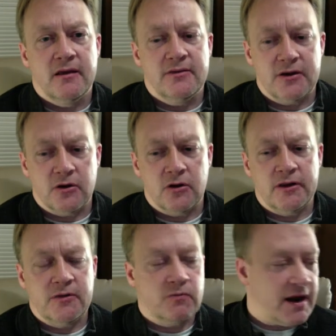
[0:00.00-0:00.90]
the
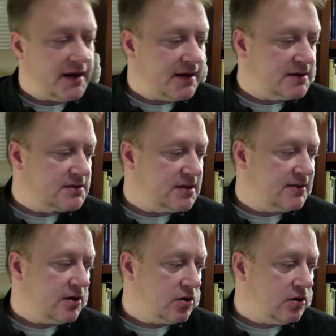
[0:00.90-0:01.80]
early writings and
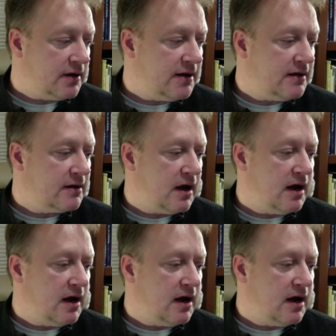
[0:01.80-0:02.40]
the early,